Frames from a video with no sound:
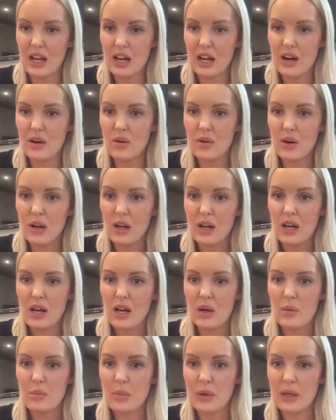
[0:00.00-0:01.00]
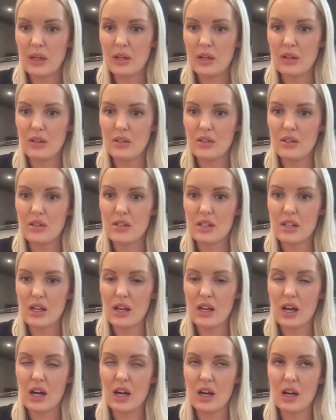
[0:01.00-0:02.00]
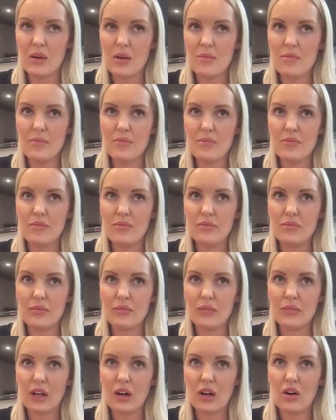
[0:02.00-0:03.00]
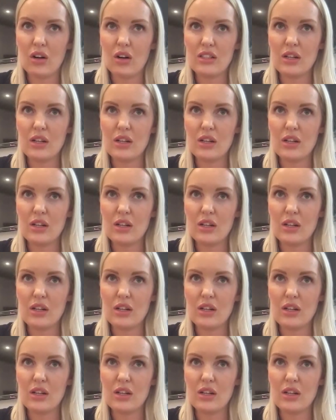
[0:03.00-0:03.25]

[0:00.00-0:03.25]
now. Yes. Because I